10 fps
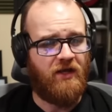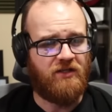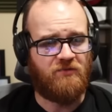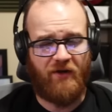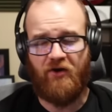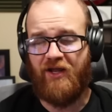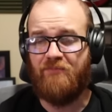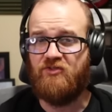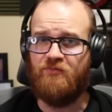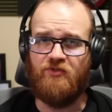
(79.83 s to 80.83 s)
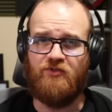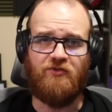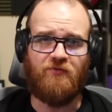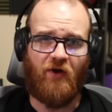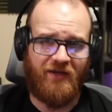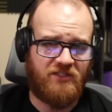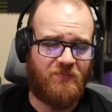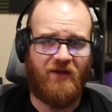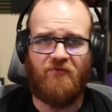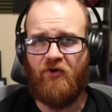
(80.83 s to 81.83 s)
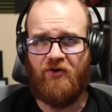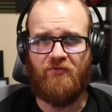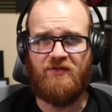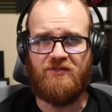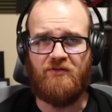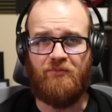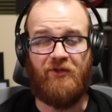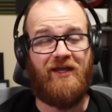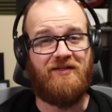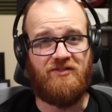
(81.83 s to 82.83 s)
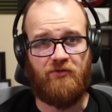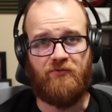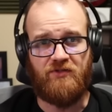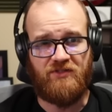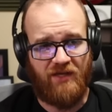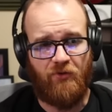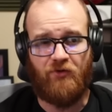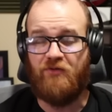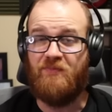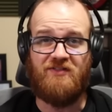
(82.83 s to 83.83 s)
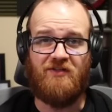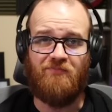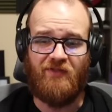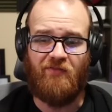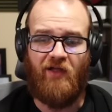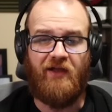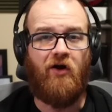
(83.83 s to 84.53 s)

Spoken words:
Spider Ham substitutes for Iceman very reasonably, and Silver Sable could be something like